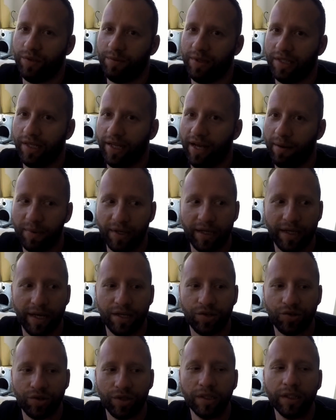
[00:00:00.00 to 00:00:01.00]
in that
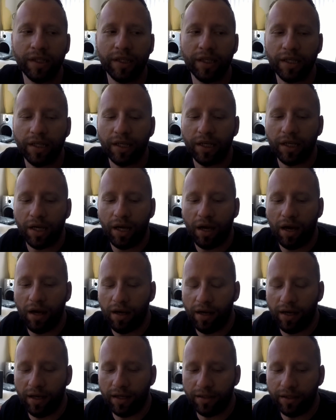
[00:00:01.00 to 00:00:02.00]
application.
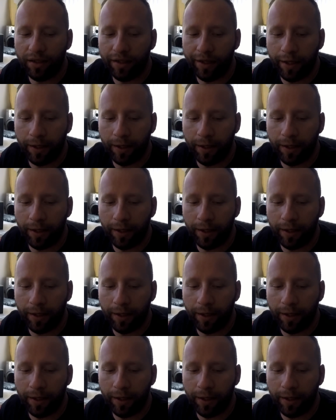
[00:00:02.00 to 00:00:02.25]
And